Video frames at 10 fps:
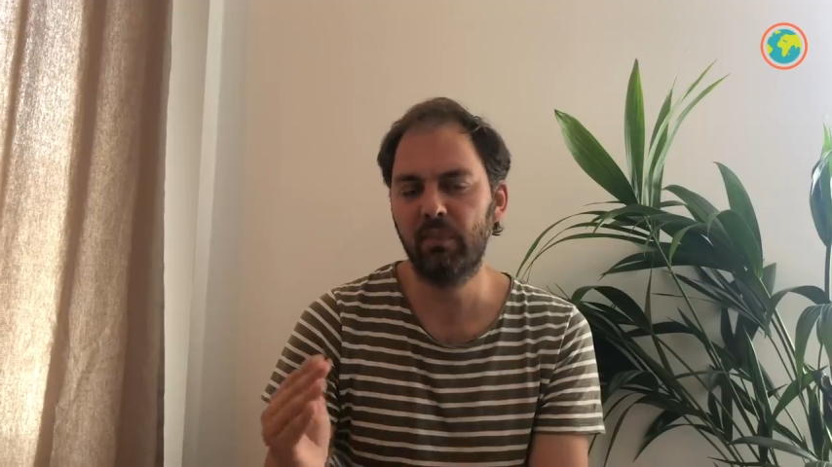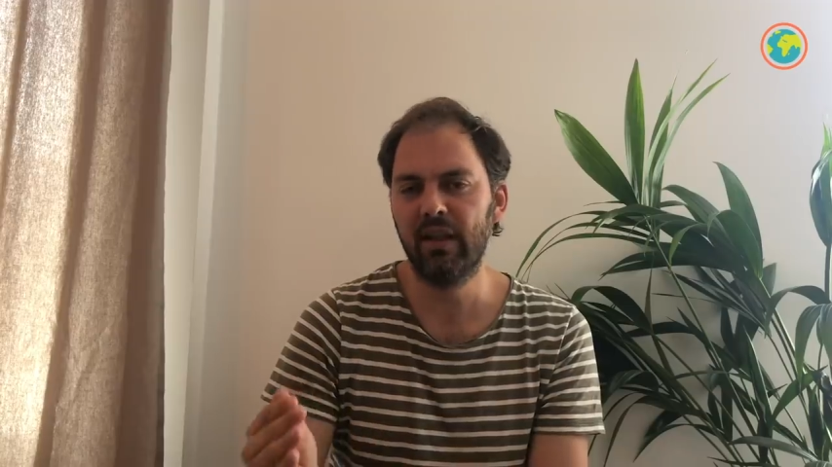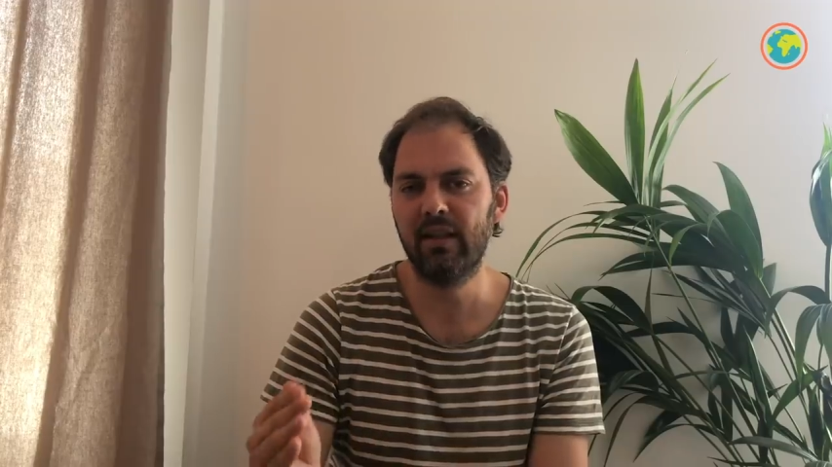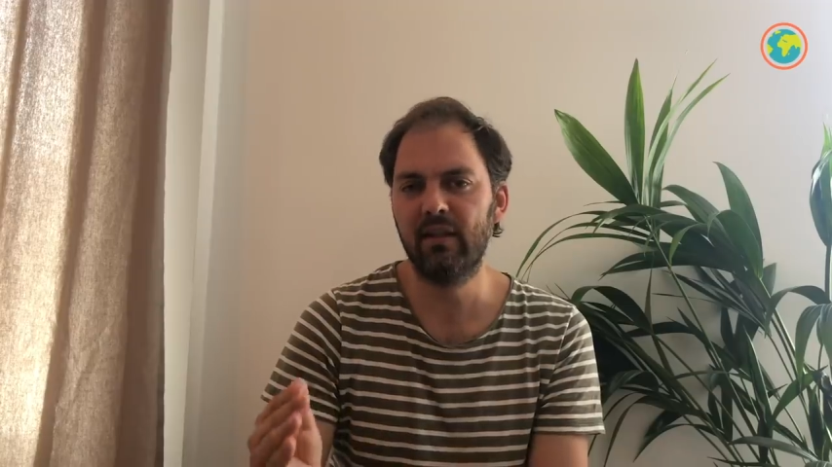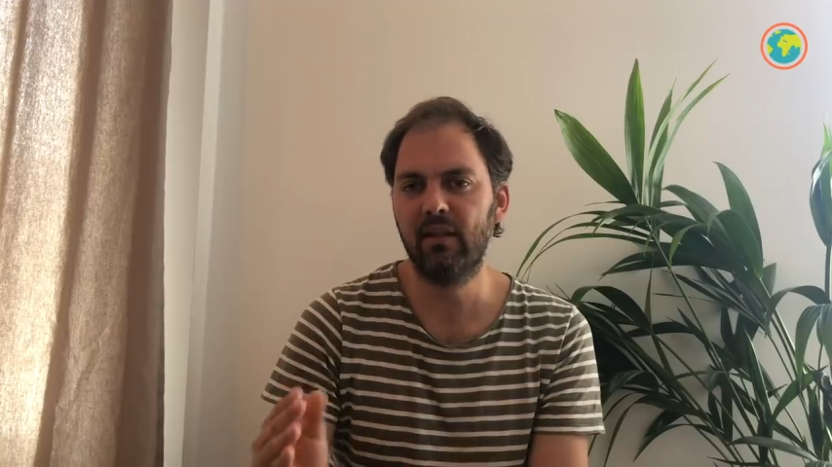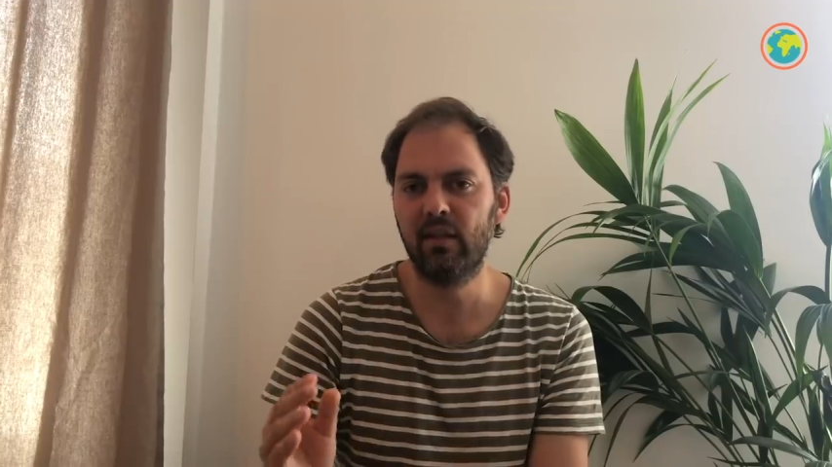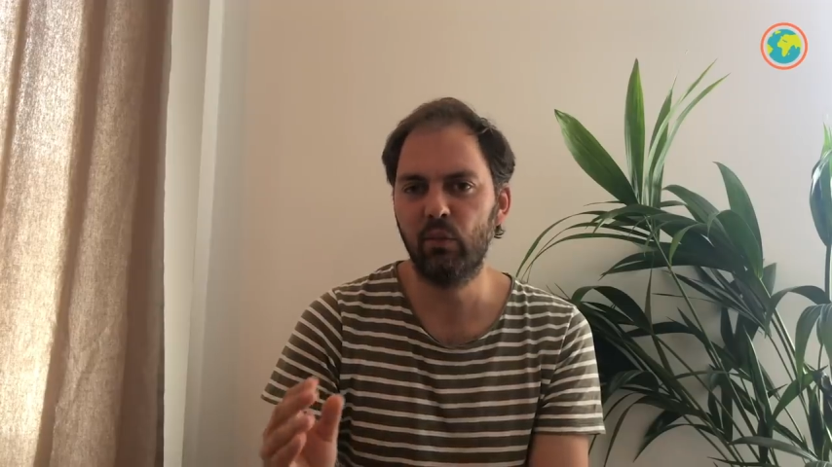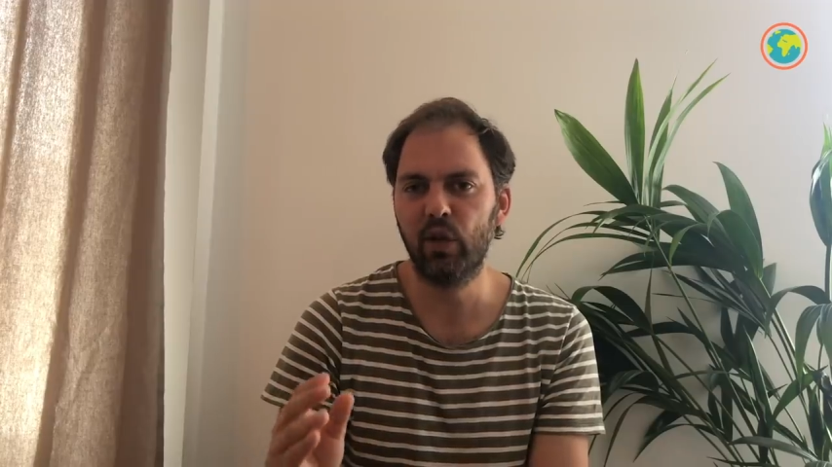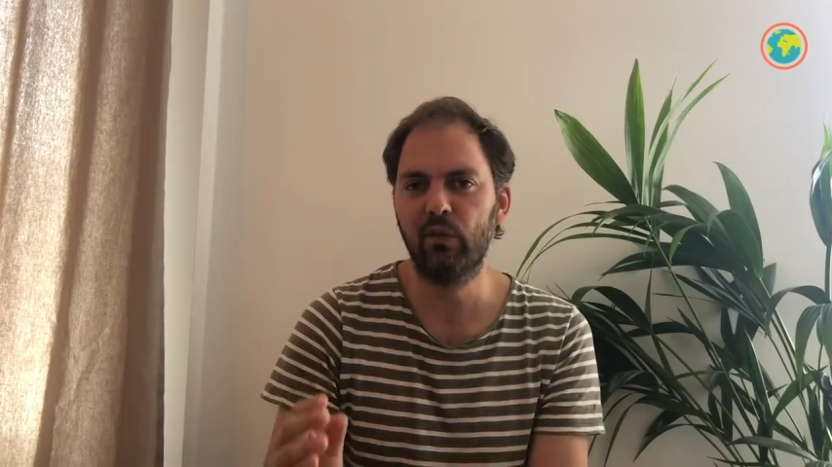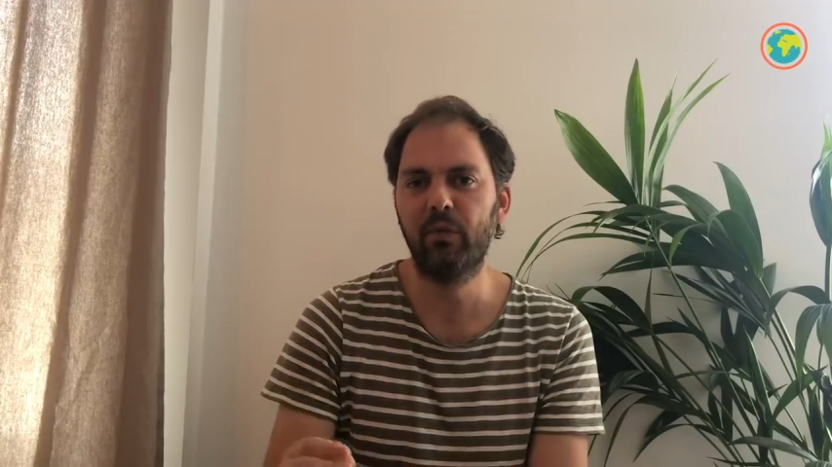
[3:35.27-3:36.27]
planting in
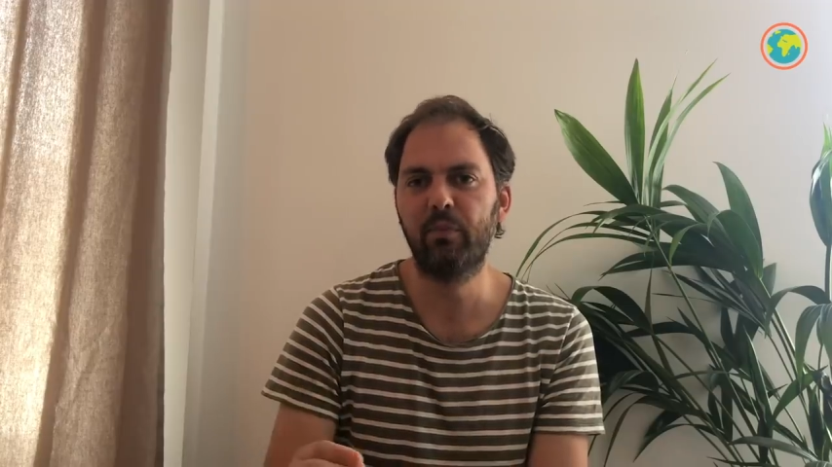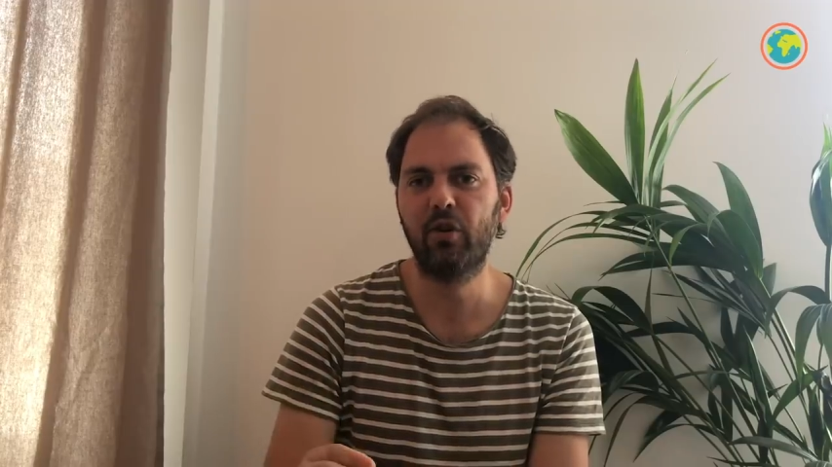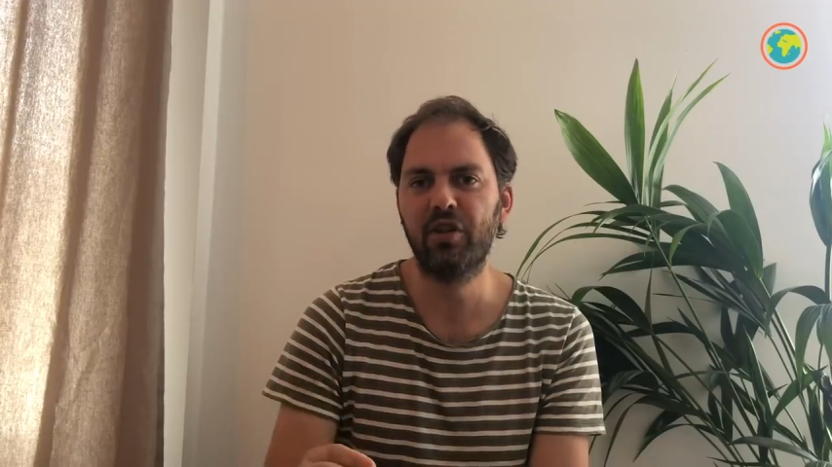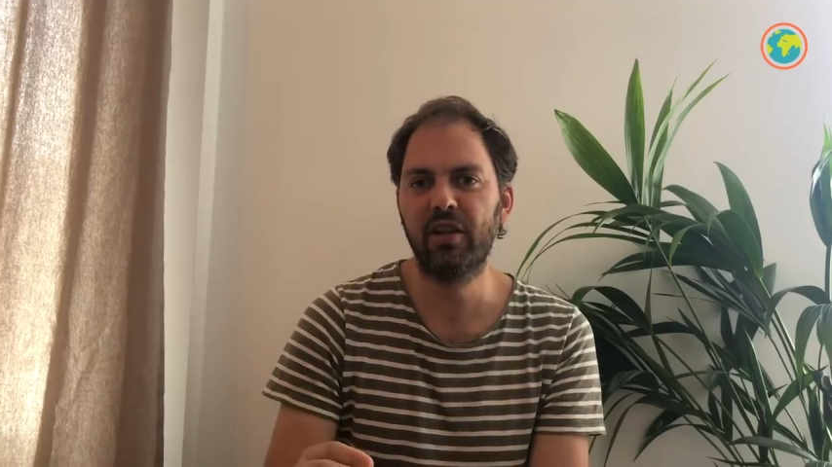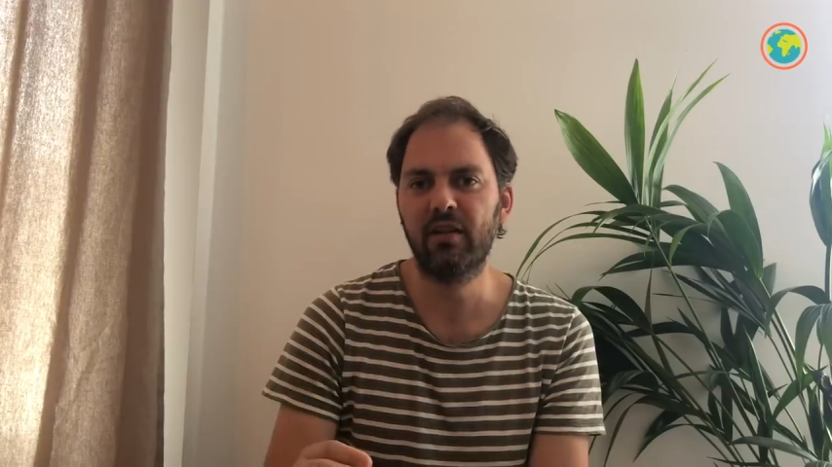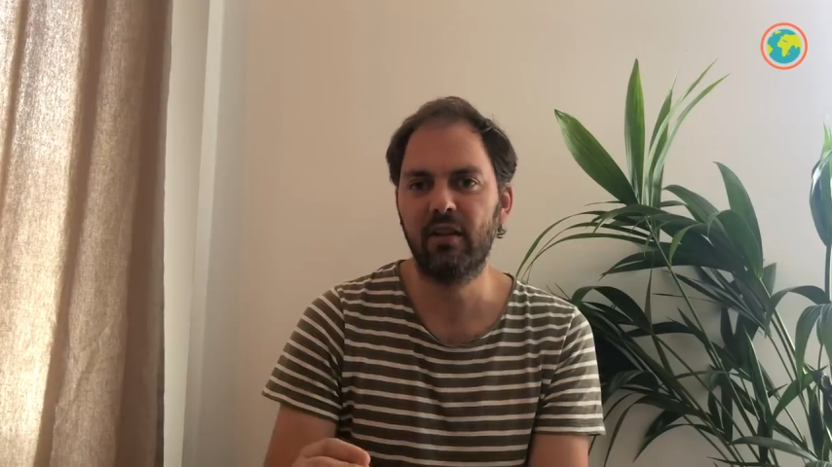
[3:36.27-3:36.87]
one of our projects,